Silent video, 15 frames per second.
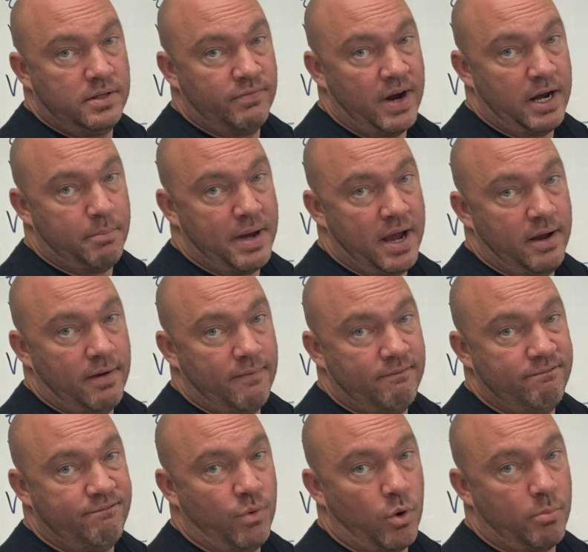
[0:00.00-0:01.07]
divided by
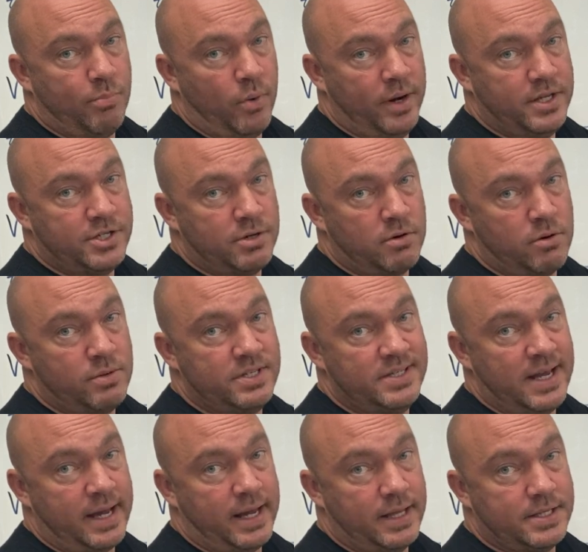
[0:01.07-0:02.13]
4.0
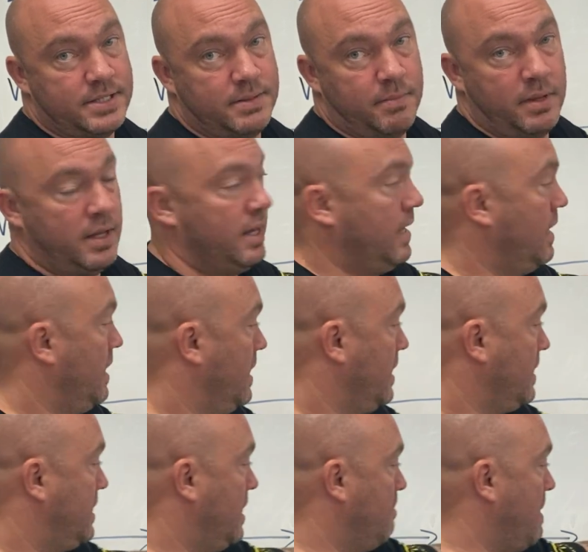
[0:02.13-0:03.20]
seconds.
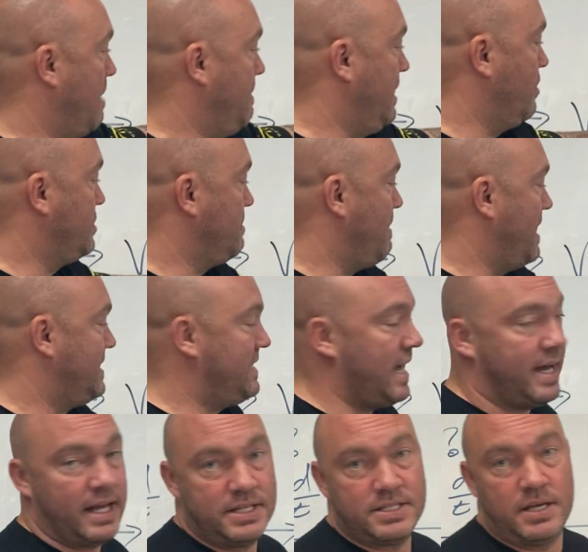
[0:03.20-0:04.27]
Can my meters and my
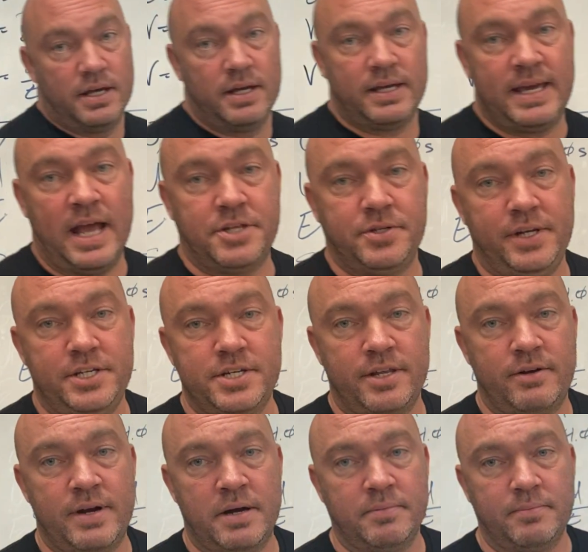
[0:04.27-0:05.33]
seconds cancel each
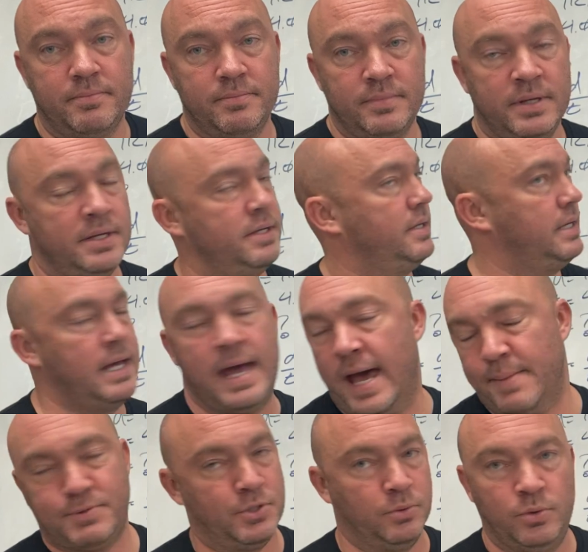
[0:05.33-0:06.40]
other out?
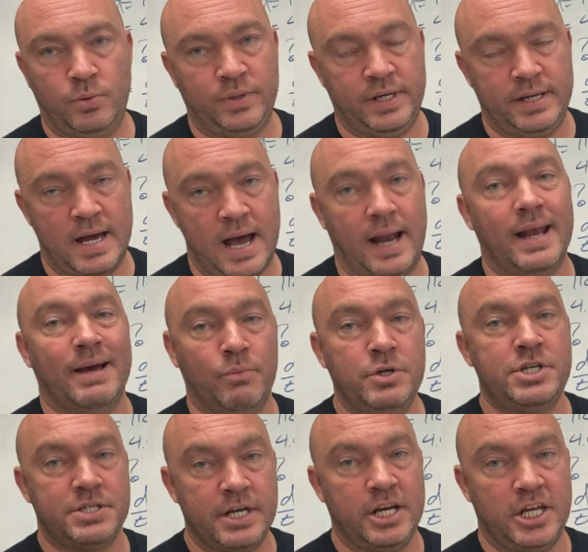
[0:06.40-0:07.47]
Absolutely not,
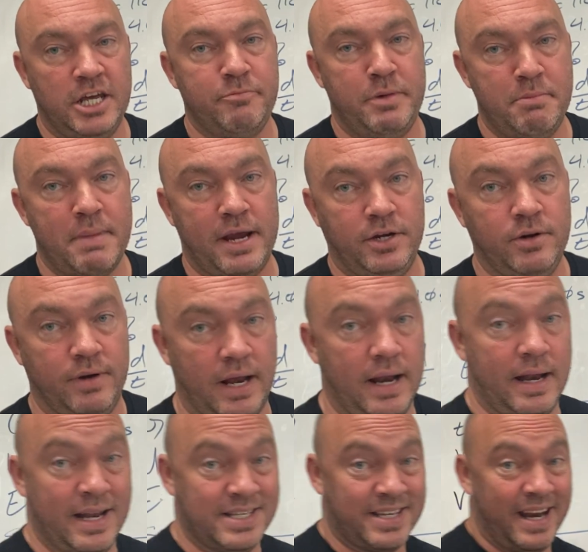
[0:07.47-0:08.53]
which is gonna give me my
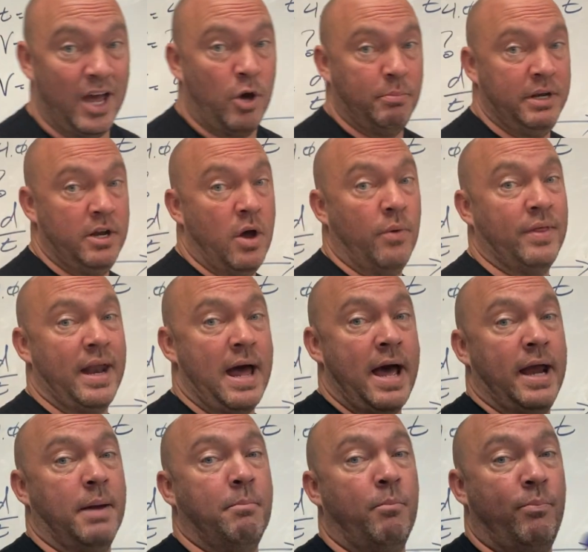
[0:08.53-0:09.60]
unit. That's gonna help me know that
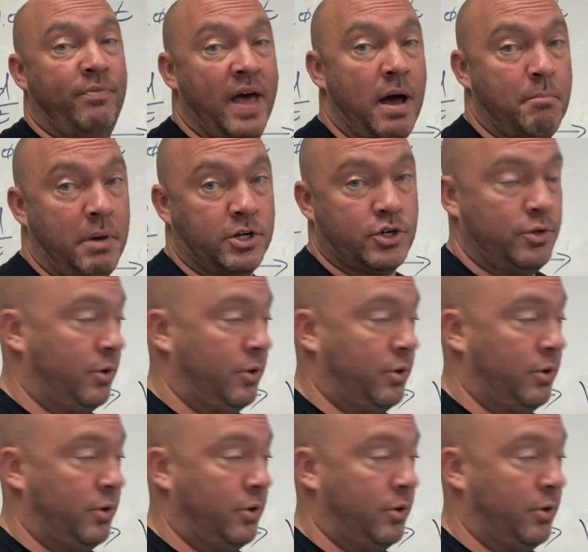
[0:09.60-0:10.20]
I am that much